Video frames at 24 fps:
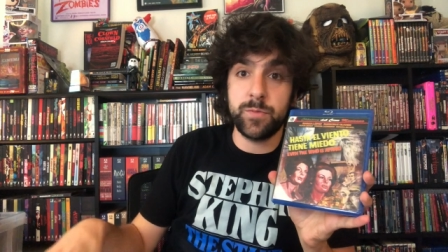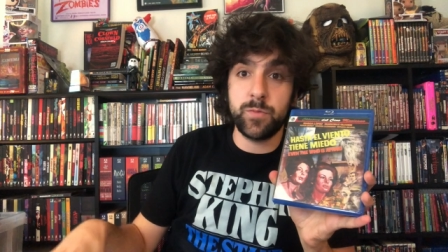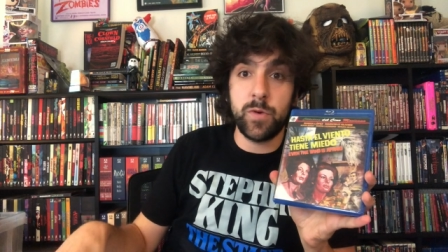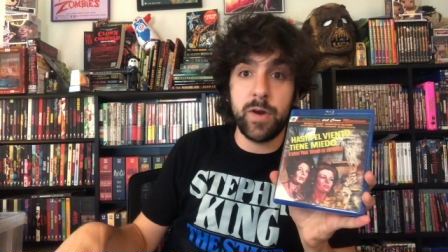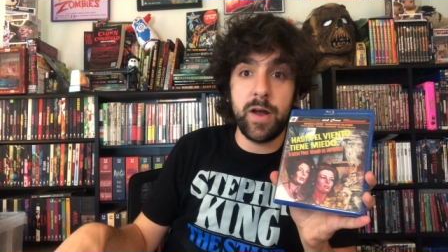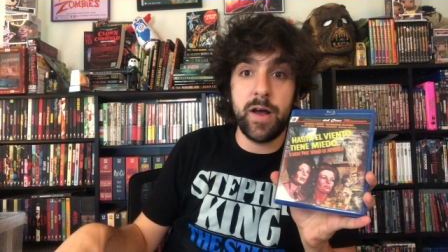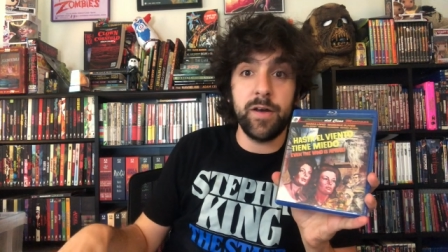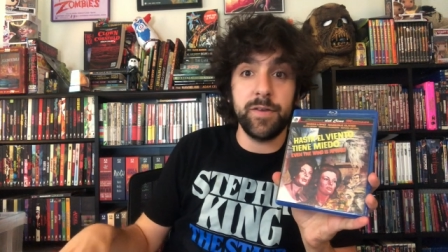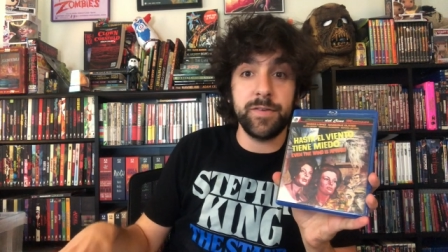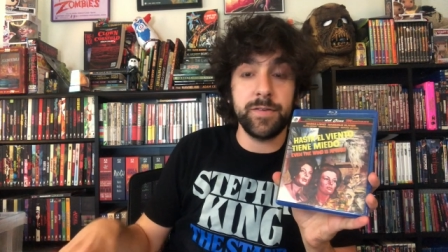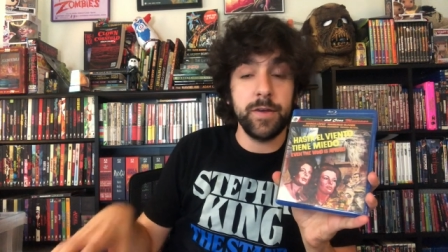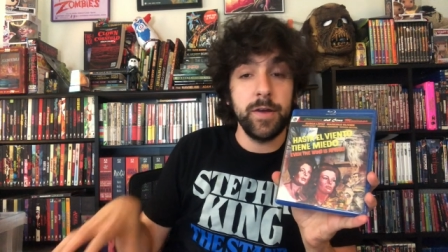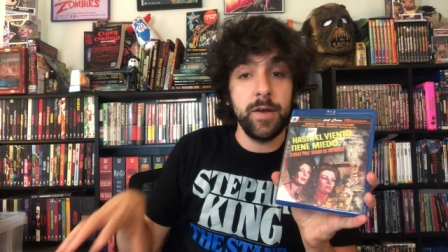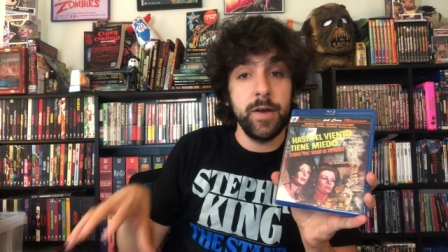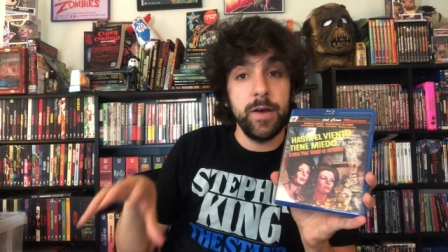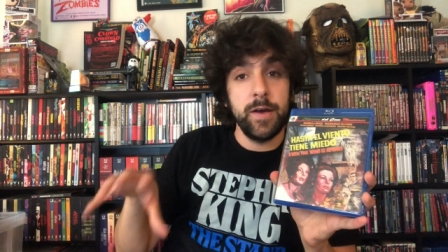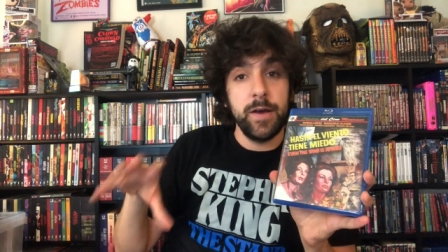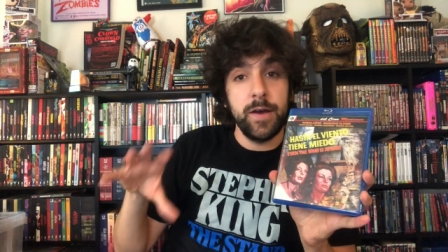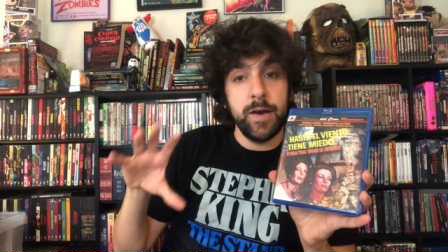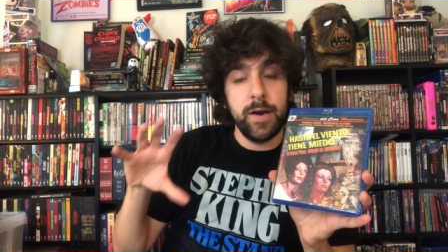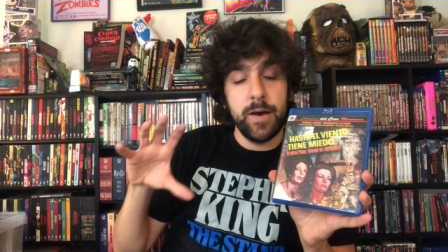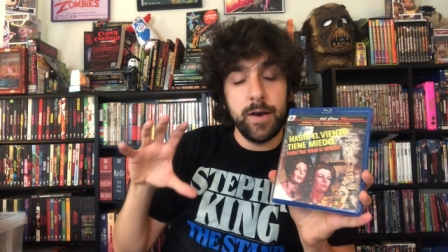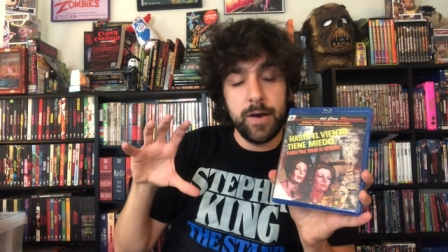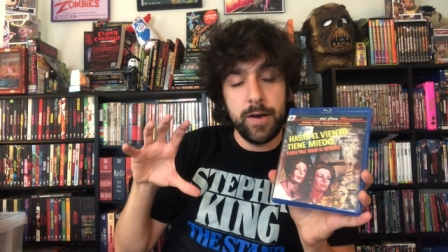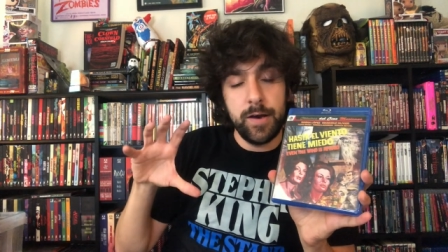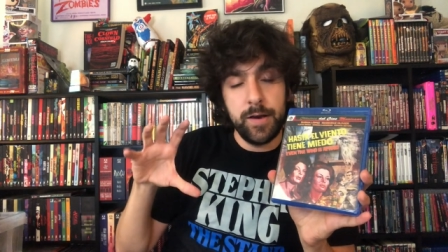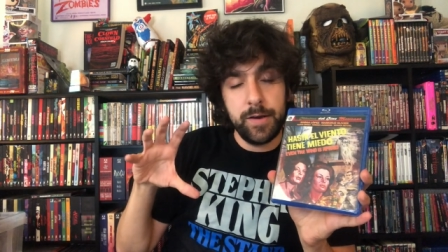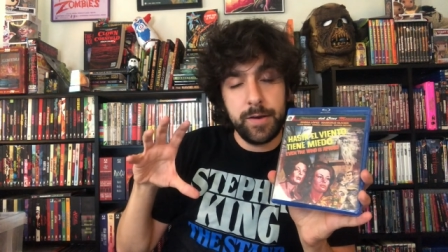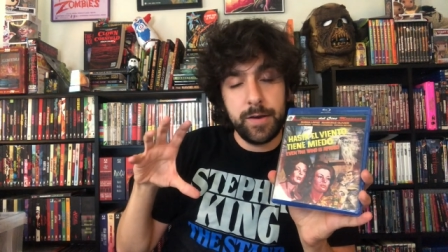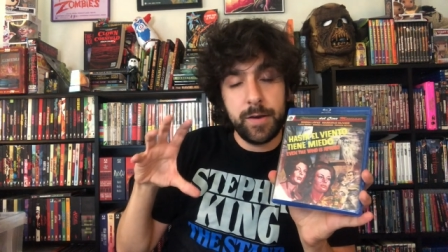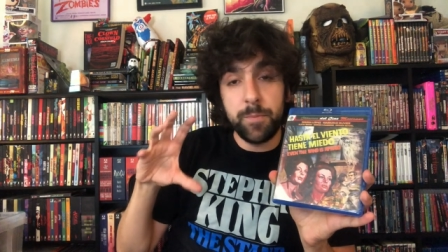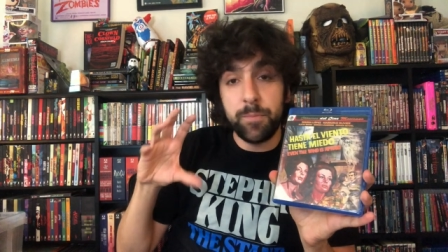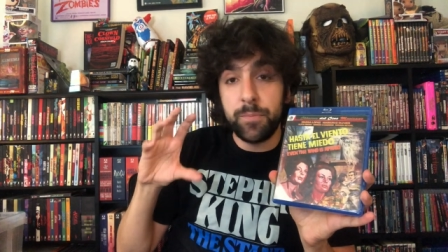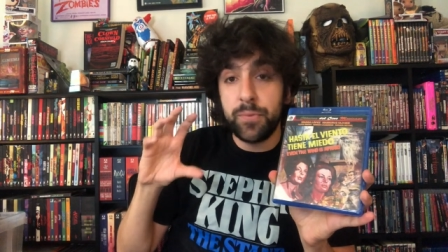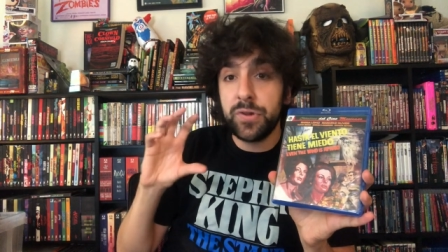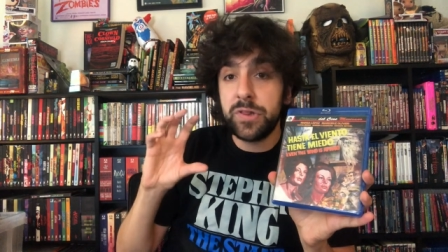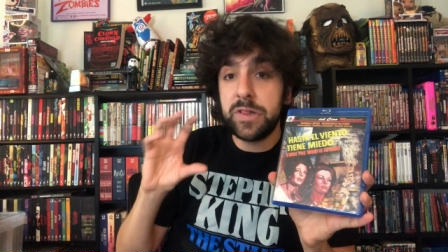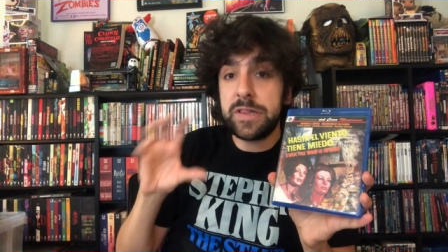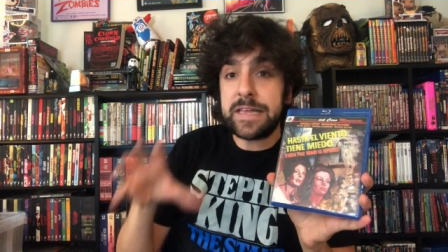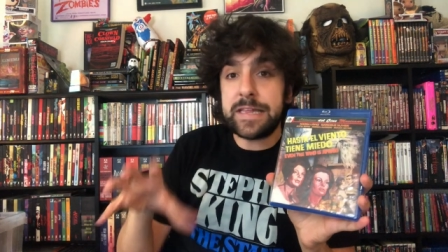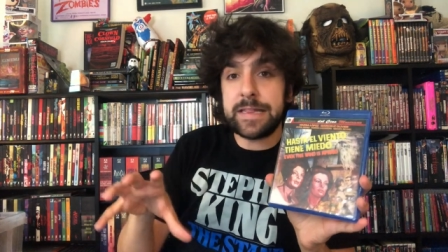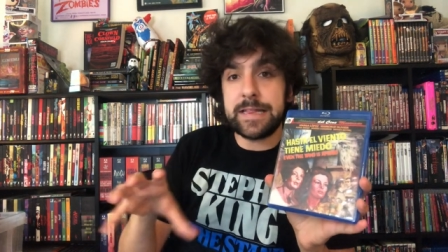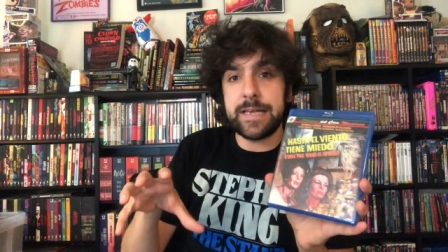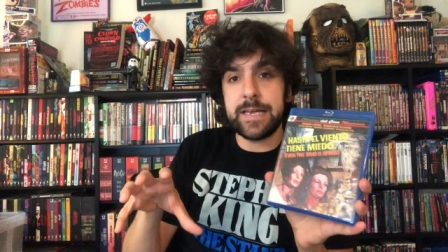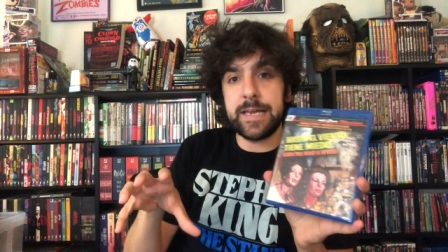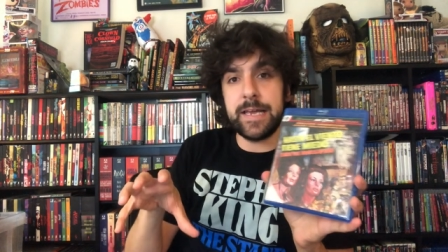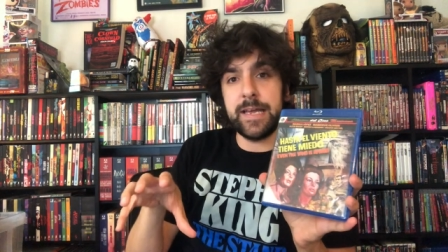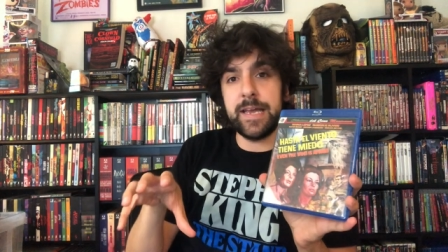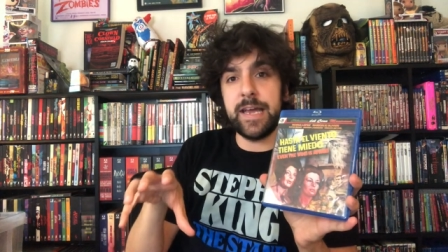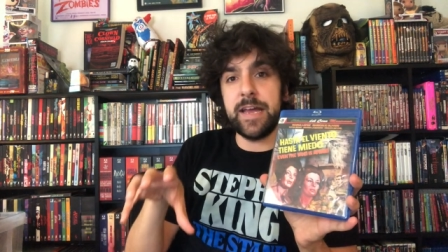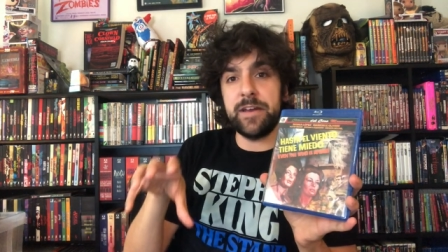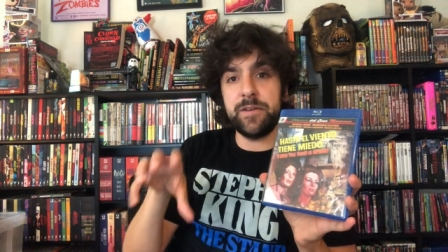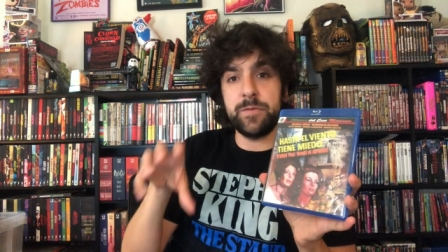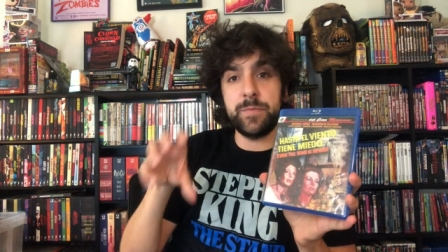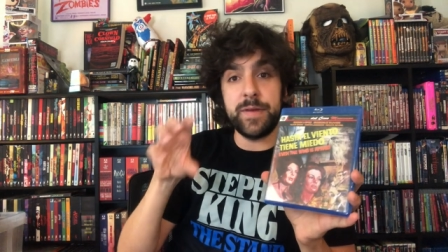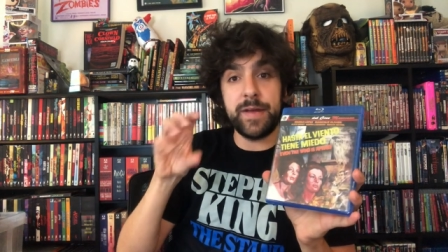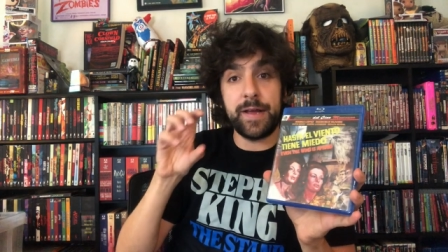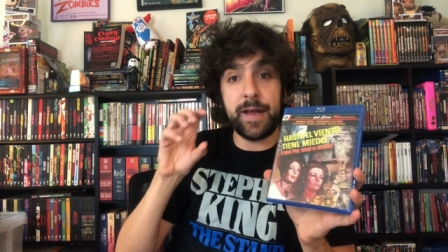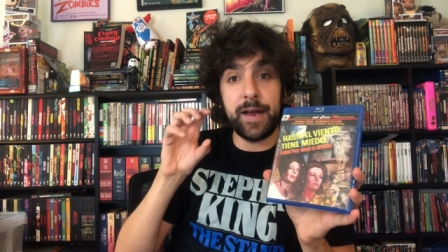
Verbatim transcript: Morales uh, completely engaged me,